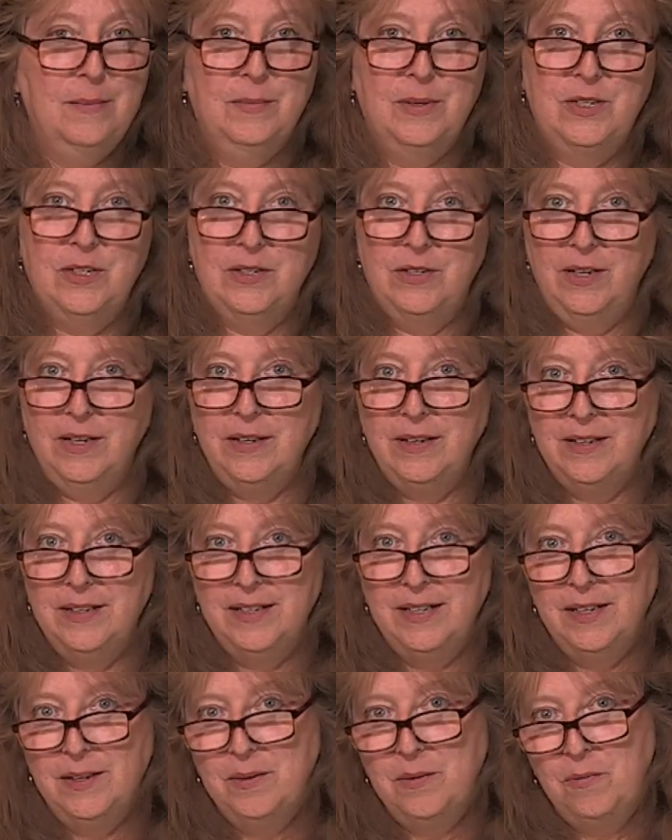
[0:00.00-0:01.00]
but you're not going
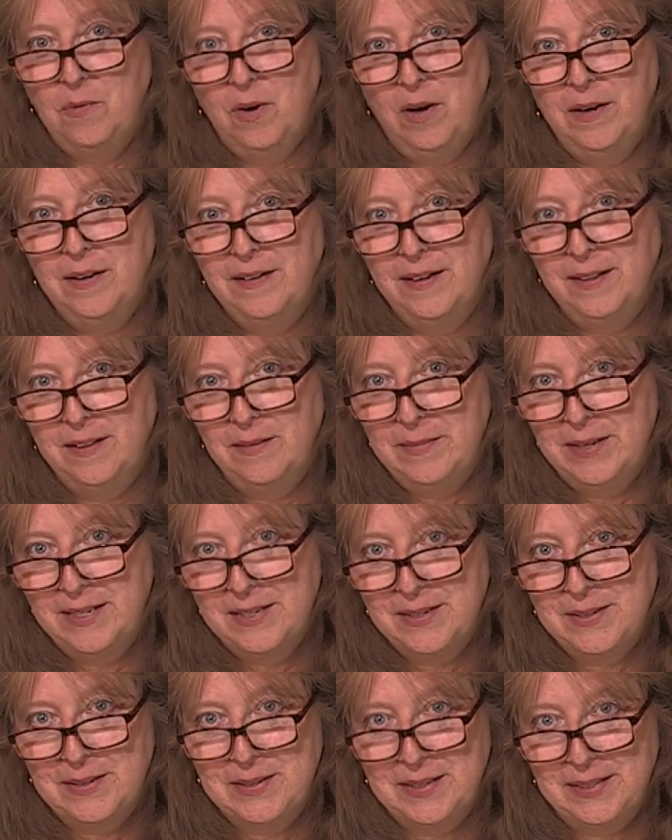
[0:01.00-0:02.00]
to get a water
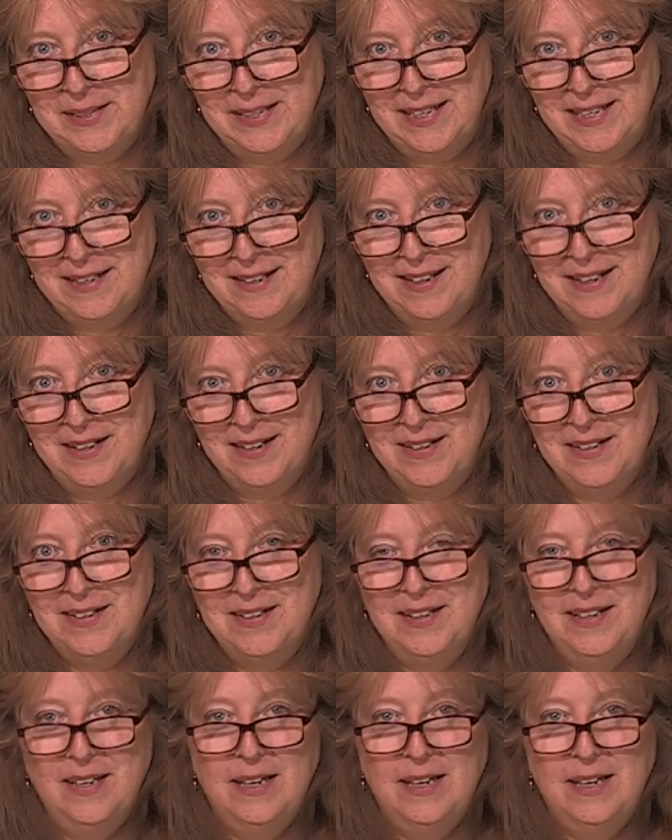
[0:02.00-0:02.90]
elemental to land there.